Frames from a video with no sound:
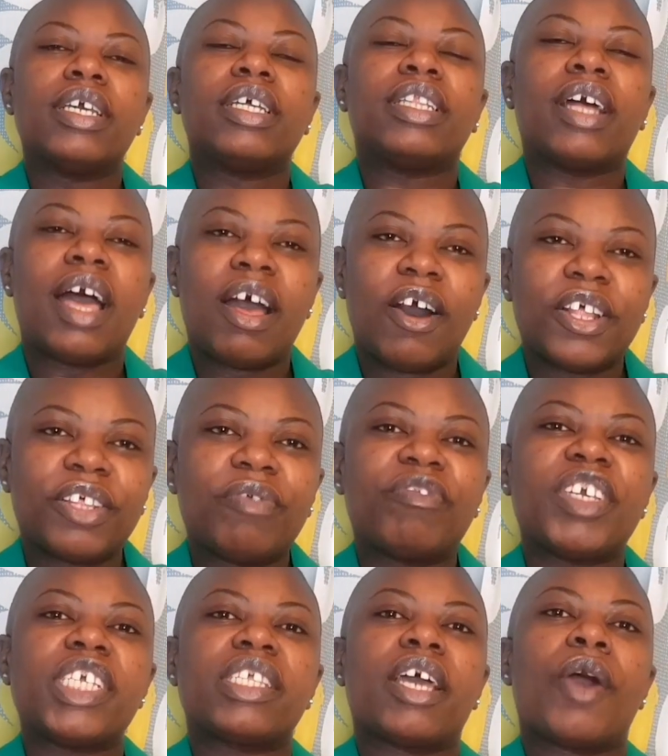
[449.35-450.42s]
The other
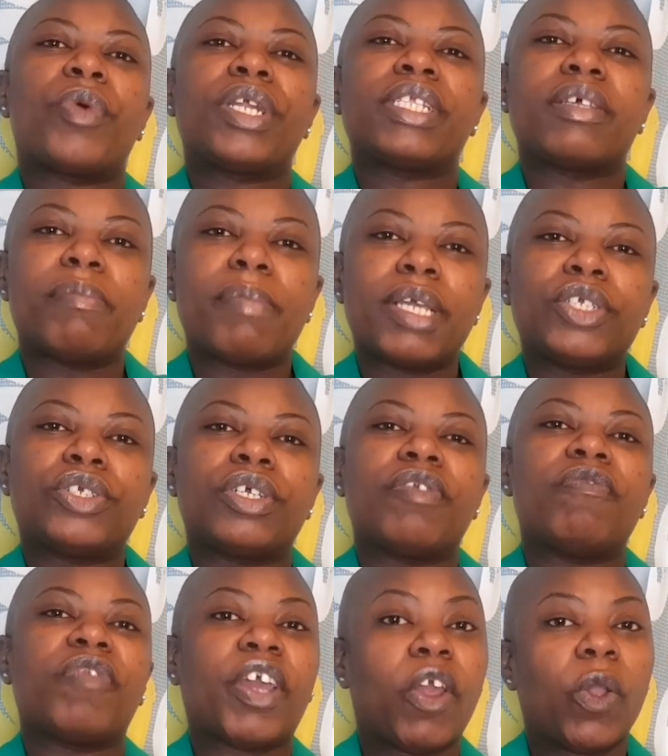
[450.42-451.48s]
visa I wanted to mention
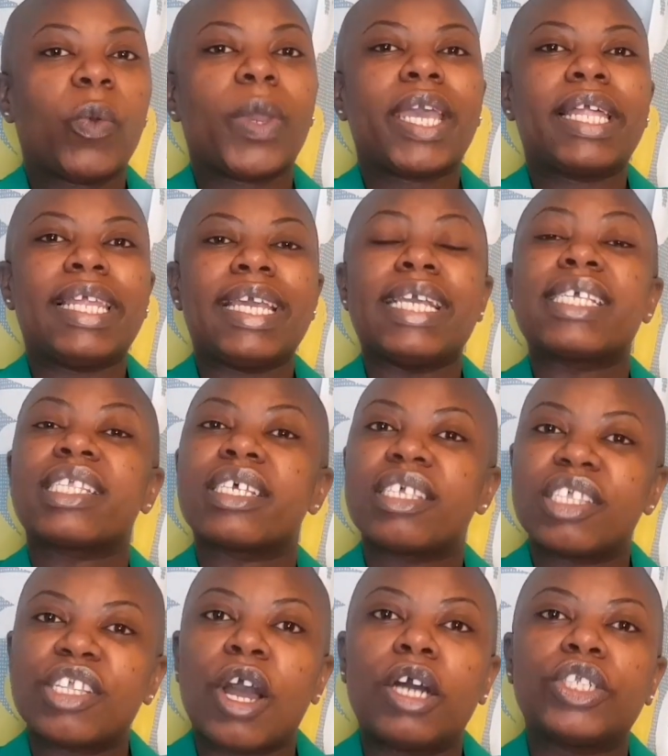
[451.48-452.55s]
very quickly is the
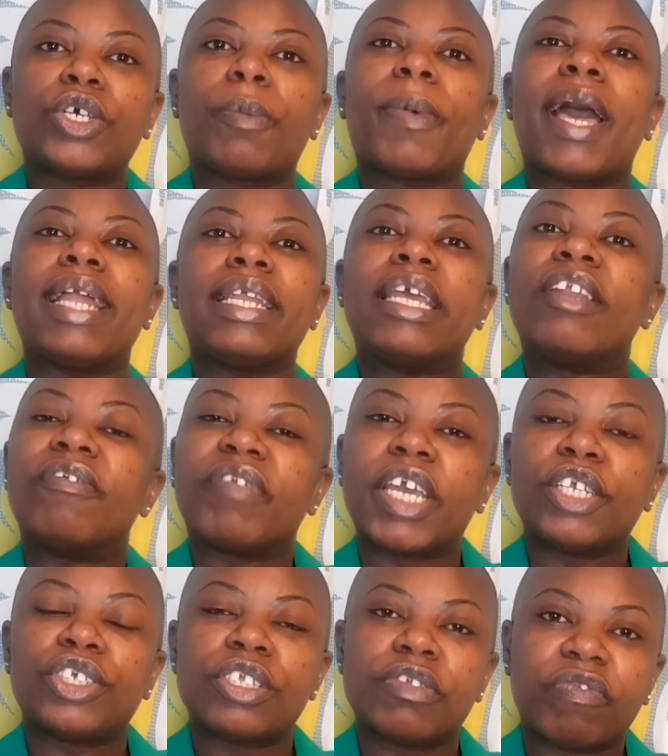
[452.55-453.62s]
Startup and
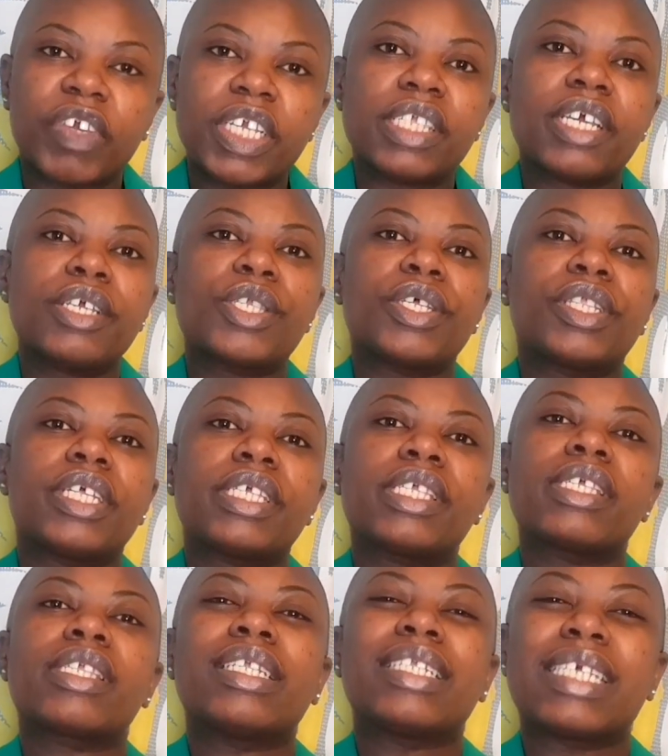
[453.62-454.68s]
Innovations visa. So this
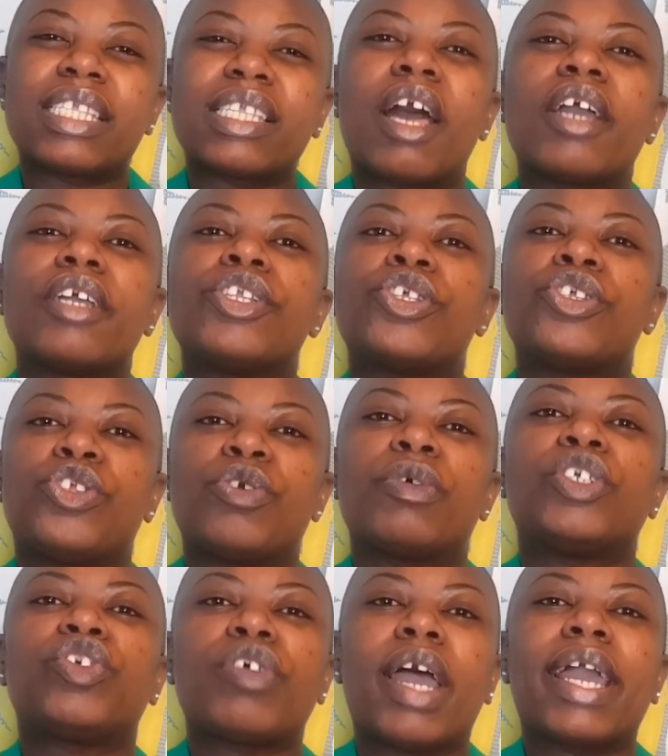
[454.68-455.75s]
is designed to
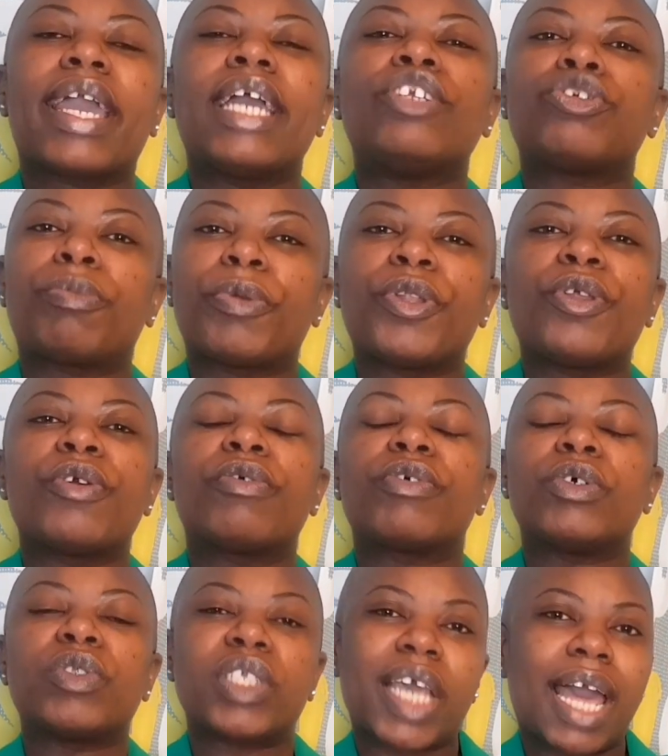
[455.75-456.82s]
attract
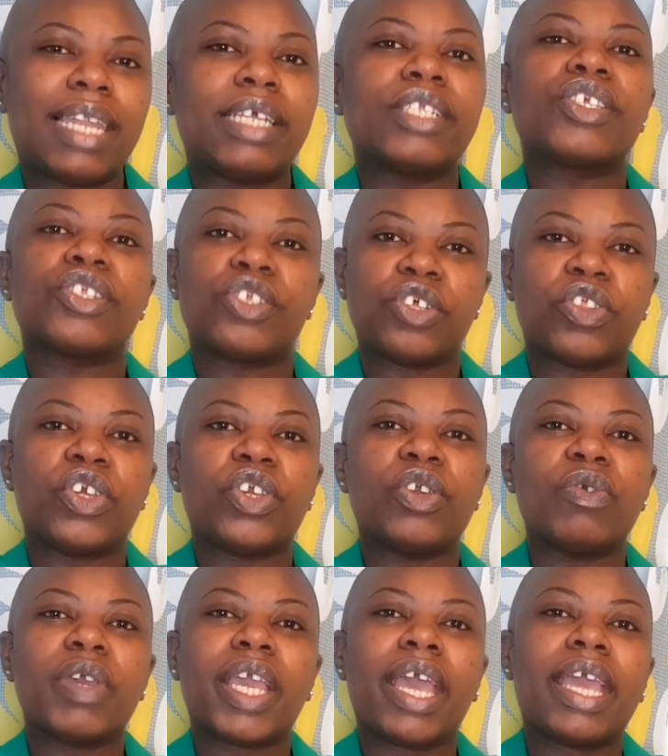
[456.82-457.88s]
entrepreneurial talent to the
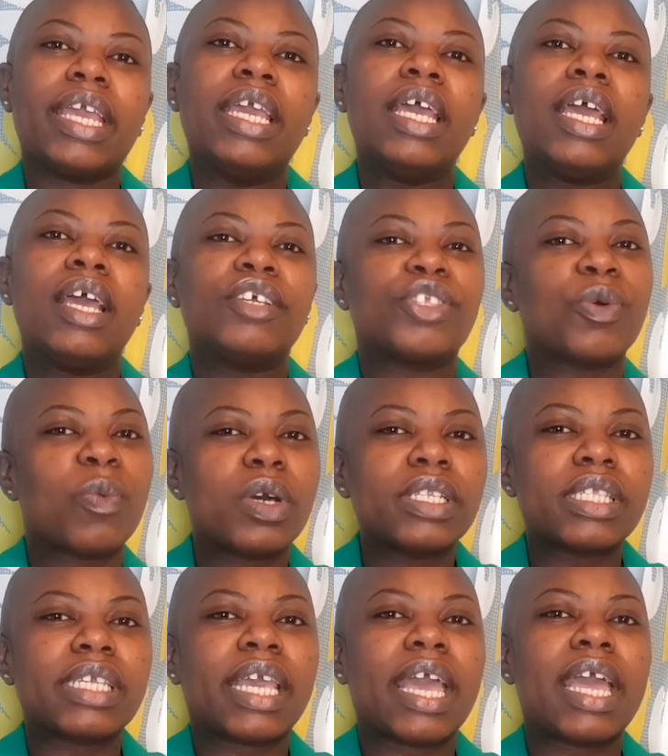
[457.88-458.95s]
UK. So
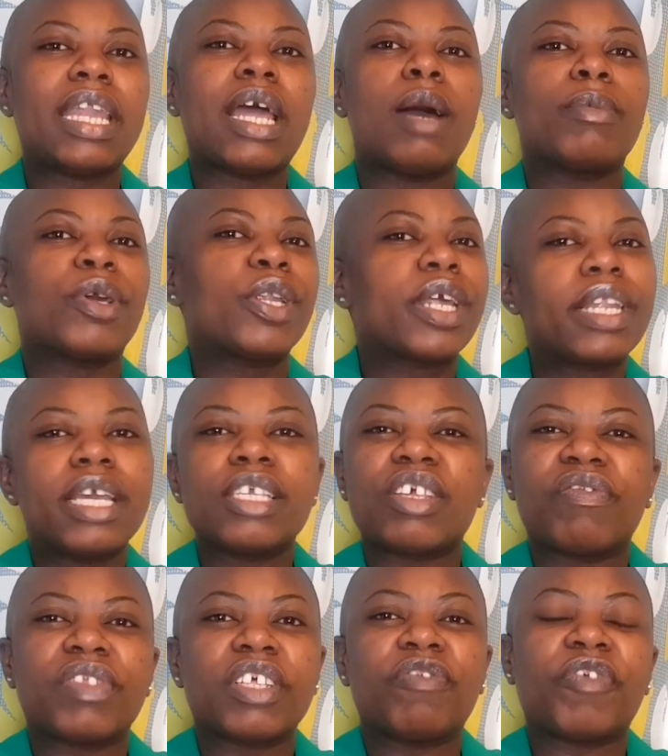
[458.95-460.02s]
once again, I'm going to glaze
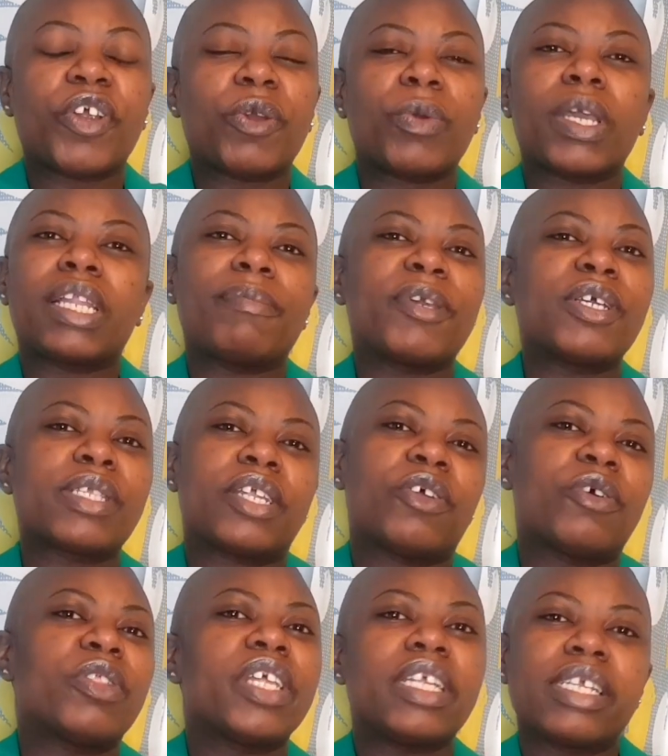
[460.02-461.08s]
over this very quickly because I
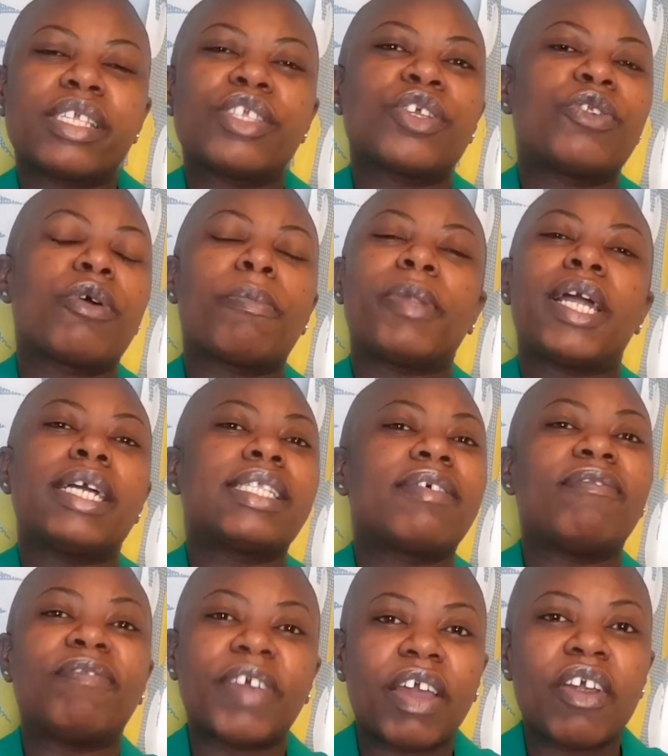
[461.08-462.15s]
don't think this is going to apply to
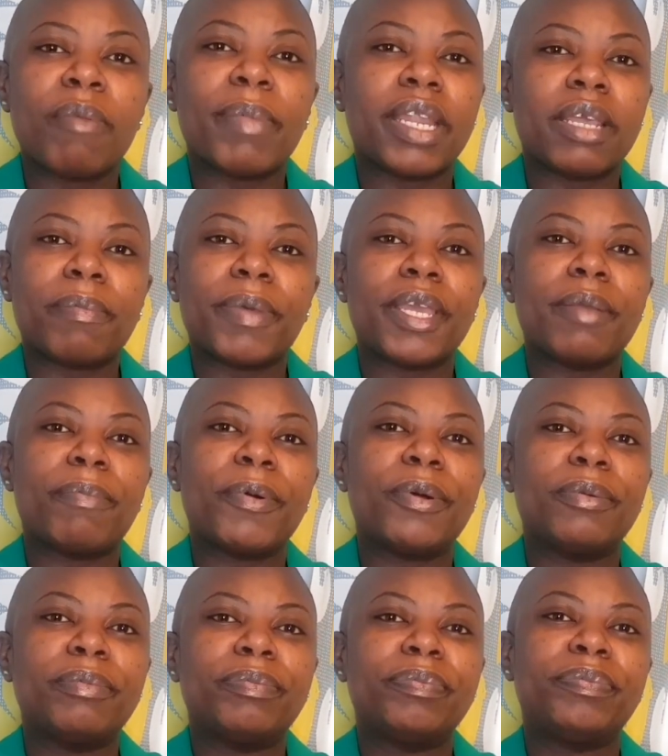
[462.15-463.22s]
very many
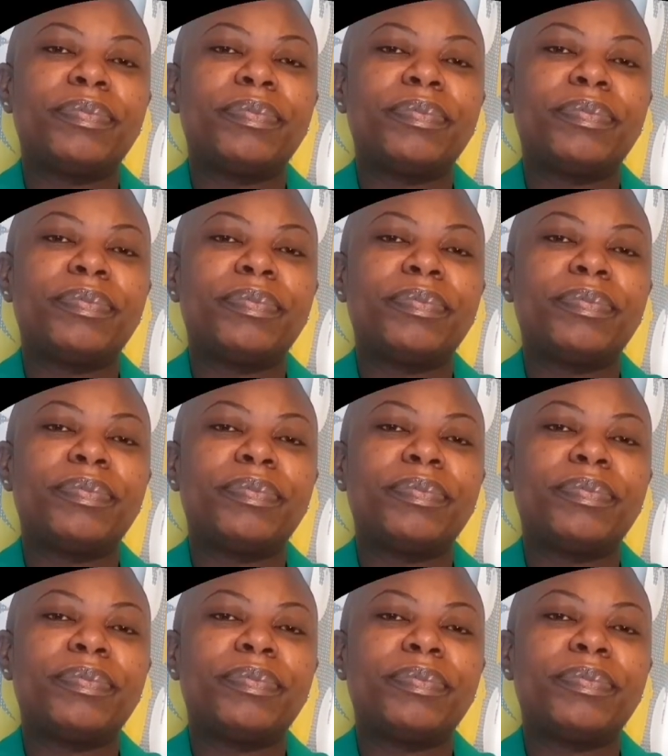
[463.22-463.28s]
people.